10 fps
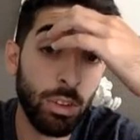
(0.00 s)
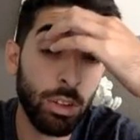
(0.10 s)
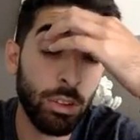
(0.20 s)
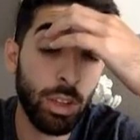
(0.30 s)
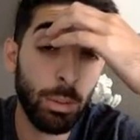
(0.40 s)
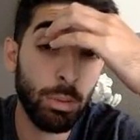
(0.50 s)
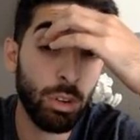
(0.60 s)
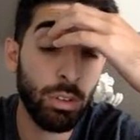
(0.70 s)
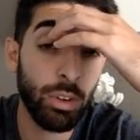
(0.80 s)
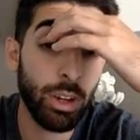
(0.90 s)
is on the same
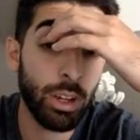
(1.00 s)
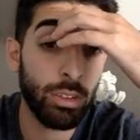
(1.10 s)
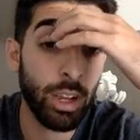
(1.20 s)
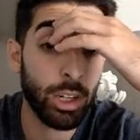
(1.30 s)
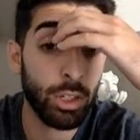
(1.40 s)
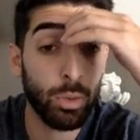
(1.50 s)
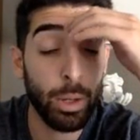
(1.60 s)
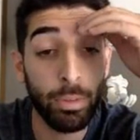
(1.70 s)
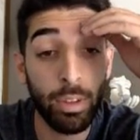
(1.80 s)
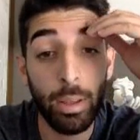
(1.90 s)
server as the actual
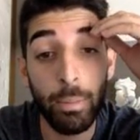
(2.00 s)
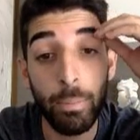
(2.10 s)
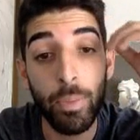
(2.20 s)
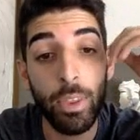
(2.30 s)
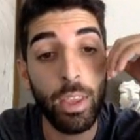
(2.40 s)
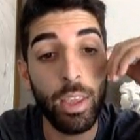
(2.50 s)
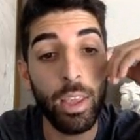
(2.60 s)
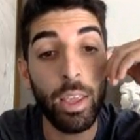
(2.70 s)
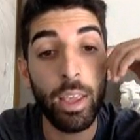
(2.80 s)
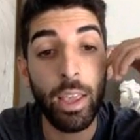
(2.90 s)
website.
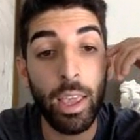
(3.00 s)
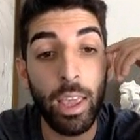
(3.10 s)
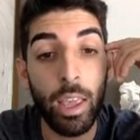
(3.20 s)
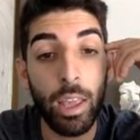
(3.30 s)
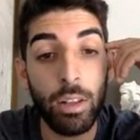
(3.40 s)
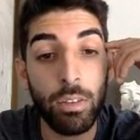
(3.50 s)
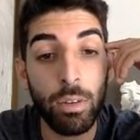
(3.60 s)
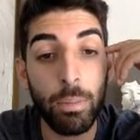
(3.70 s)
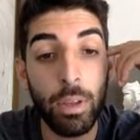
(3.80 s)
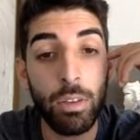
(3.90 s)
And
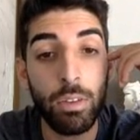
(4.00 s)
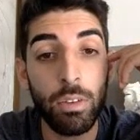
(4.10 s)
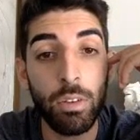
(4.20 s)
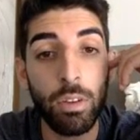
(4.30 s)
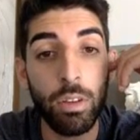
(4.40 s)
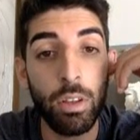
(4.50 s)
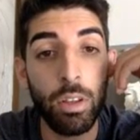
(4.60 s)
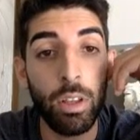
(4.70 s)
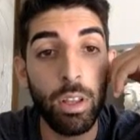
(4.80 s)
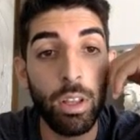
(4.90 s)
submits.
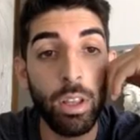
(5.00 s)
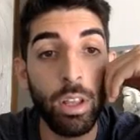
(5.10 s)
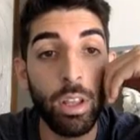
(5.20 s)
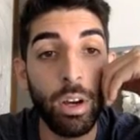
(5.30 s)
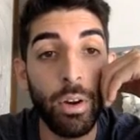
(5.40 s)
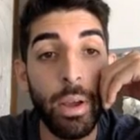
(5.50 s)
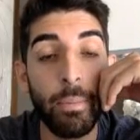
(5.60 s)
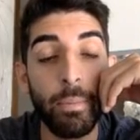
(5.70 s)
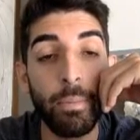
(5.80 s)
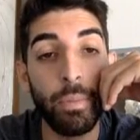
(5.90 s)
Alright,
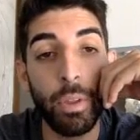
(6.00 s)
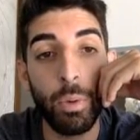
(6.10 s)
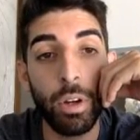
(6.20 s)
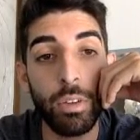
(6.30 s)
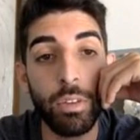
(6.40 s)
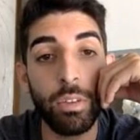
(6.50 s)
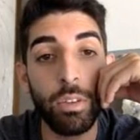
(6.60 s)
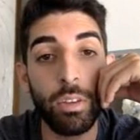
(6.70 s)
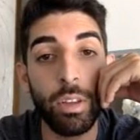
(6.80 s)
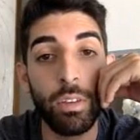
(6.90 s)
it works.
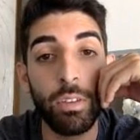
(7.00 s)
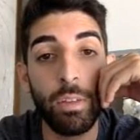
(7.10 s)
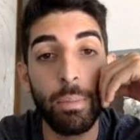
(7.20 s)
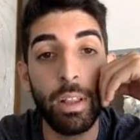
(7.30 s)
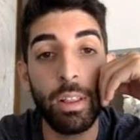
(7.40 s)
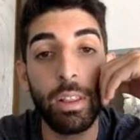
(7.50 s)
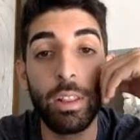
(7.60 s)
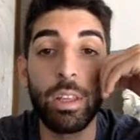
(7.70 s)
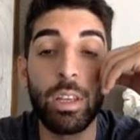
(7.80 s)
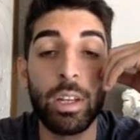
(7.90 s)
It says they made
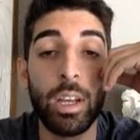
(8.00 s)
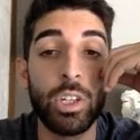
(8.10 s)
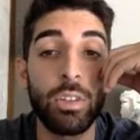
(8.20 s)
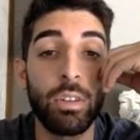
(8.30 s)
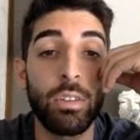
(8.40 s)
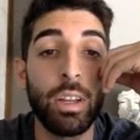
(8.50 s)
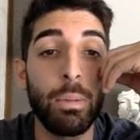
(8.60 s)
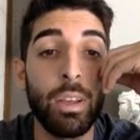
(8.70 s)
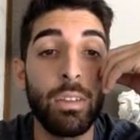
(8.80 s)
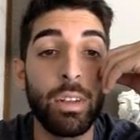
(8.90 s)
the connection to a
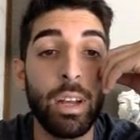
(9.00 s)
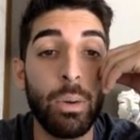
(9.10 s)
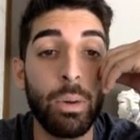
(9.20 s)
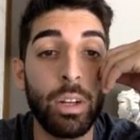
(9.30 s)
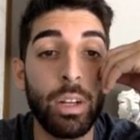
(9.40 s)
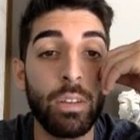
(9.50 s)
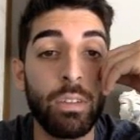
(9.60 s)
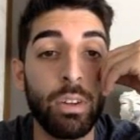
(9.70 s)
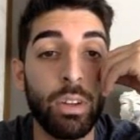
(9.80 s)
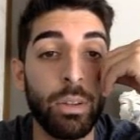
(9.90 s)
database, and now we're going to
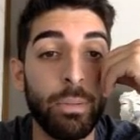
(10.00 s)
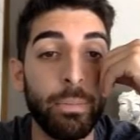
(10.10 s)
install it.